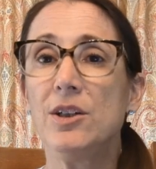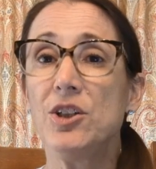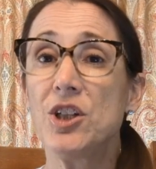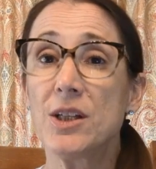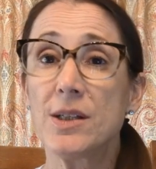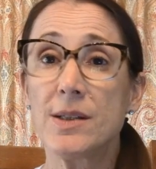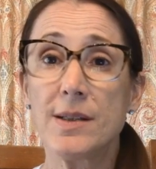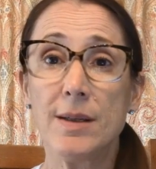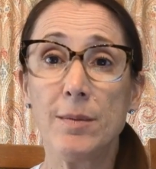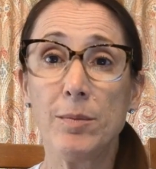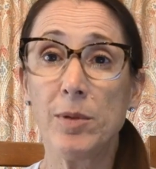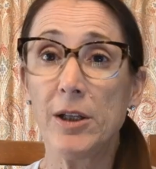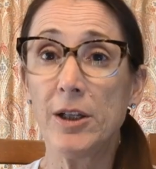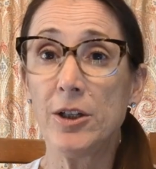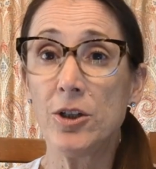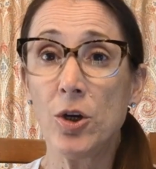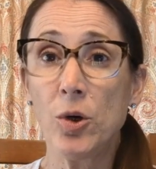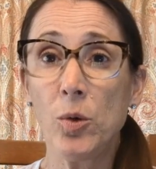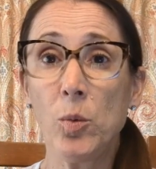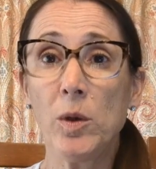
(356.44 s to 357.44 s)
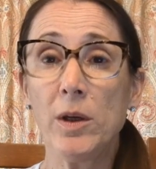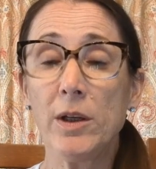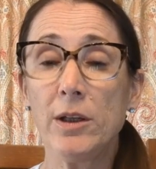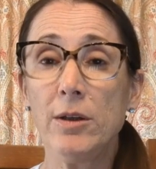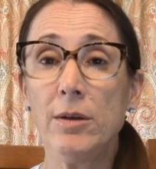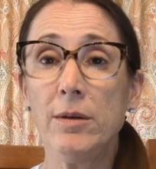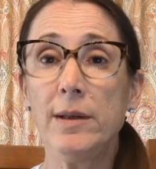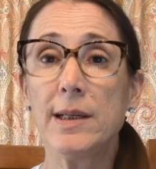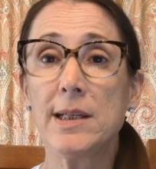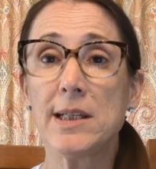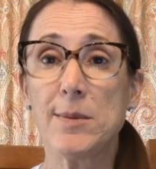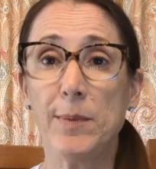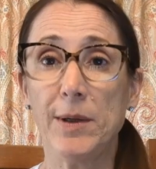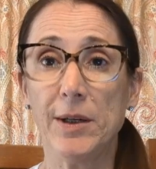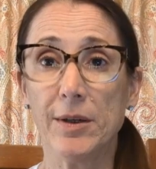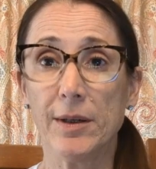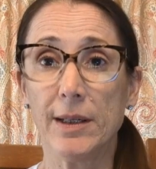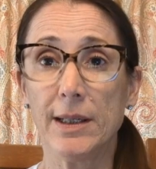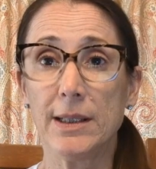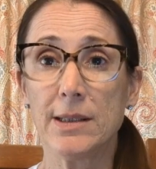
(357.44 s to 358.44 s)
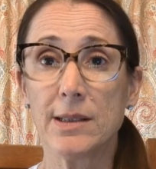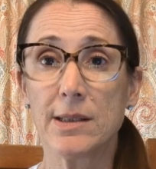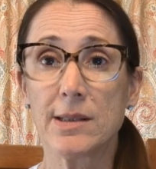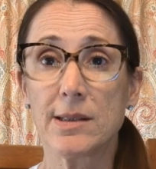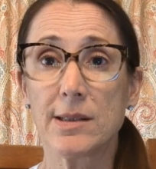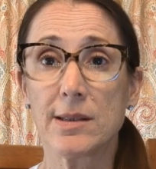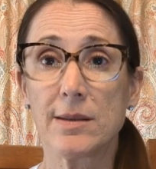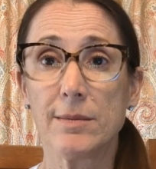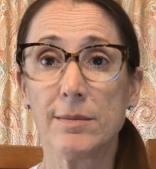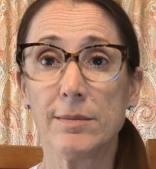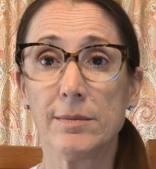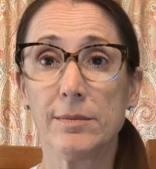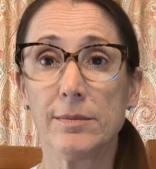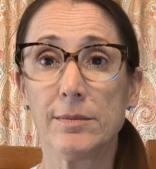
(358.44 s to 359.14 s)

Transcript: Just simply note what you experience.